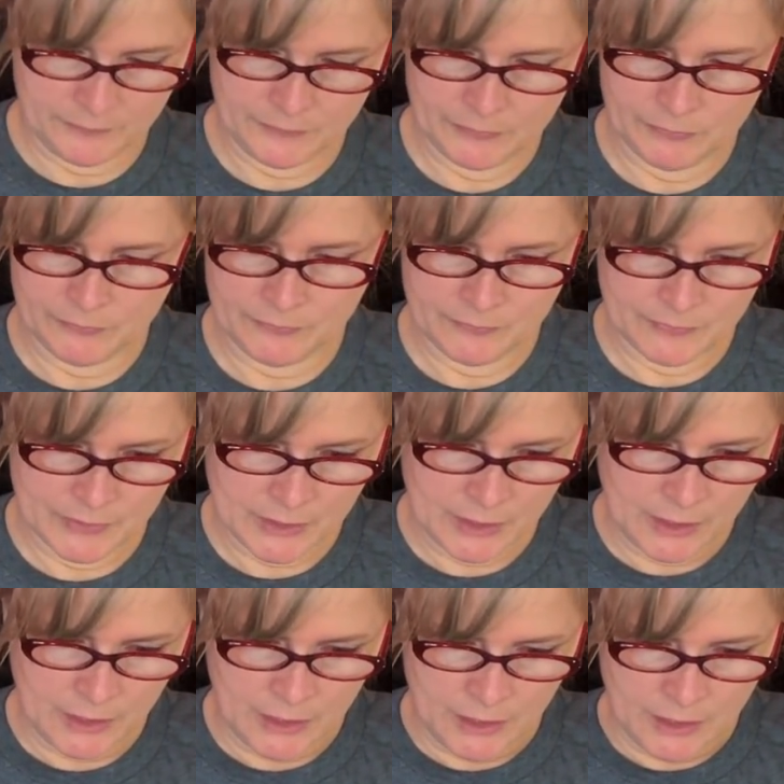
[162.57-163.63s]
we did.
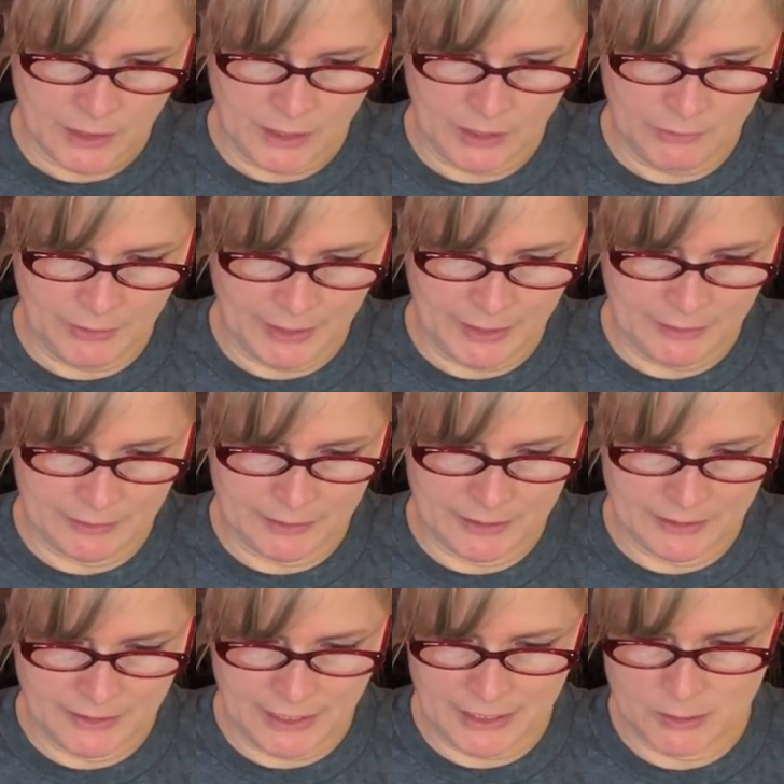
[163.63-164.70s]
All right. This
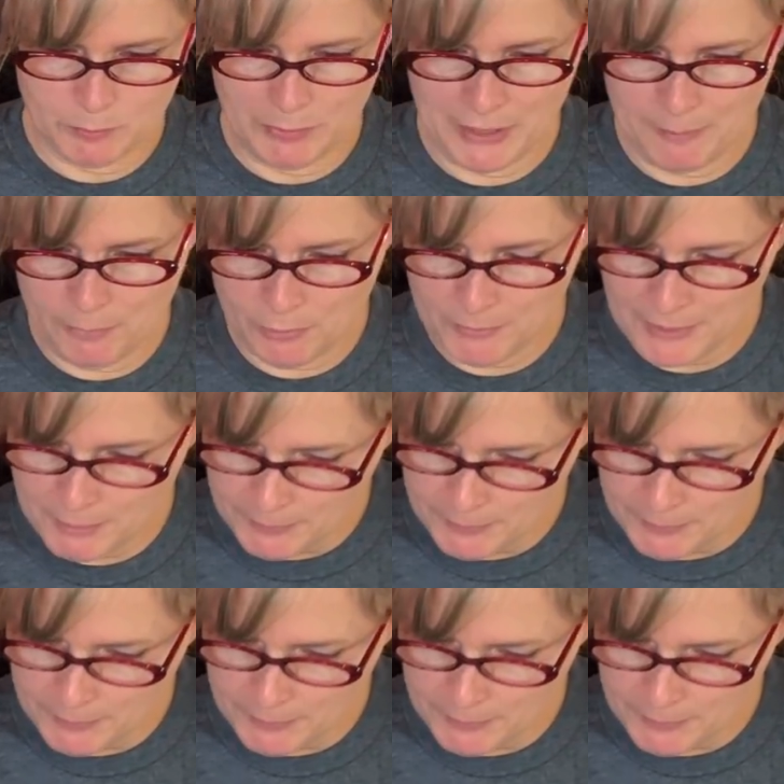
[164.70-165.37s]
says Peppermint